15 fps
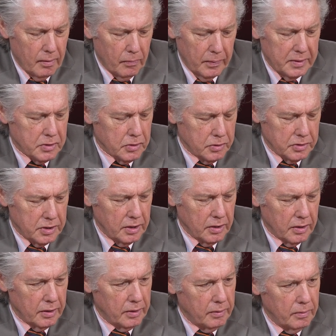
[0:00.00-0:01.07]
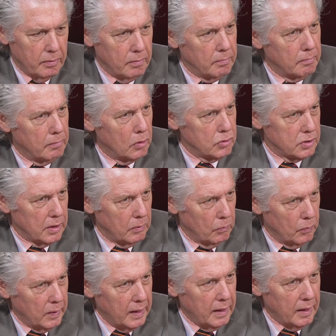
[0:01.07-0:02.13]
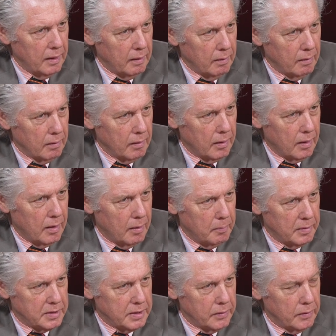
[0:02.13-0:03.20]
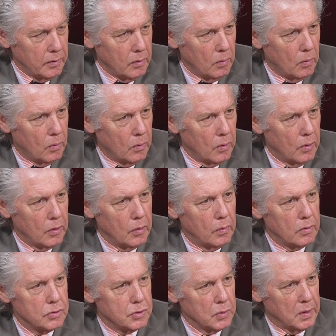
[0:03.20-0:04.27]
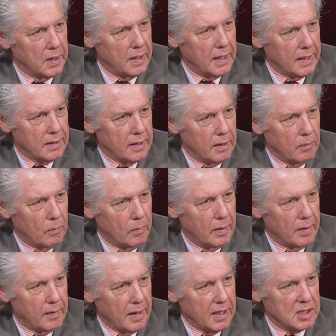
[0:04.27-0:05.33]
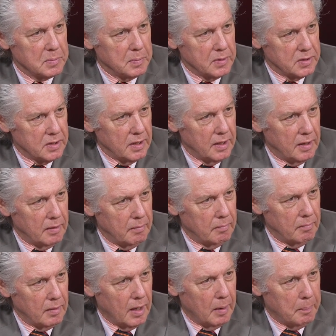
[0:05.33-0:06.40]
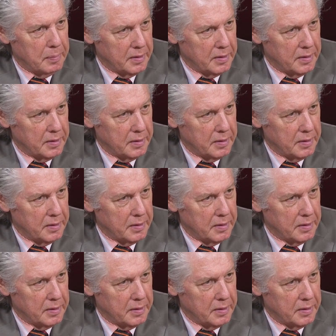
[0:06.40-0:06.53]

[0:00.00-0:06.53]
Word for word: you know researching, are you mostly reading uh, material or are you also connecting with experts in uh,